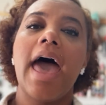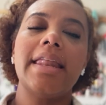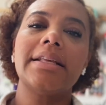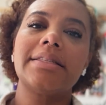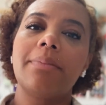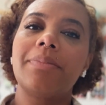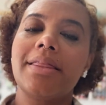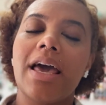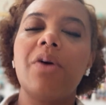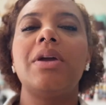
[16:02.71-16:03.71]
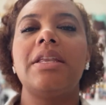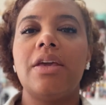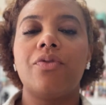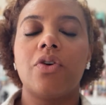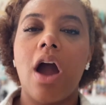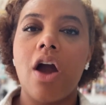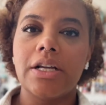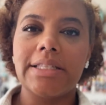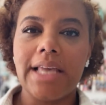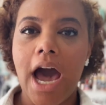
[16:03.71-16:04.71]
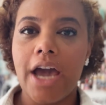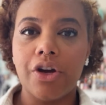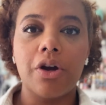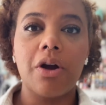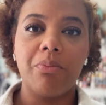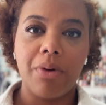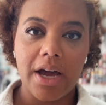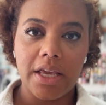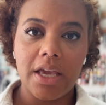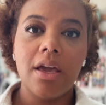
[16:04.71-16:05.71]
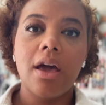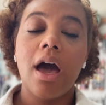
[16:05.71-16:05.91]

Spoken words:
And it's something that we need for our entire body,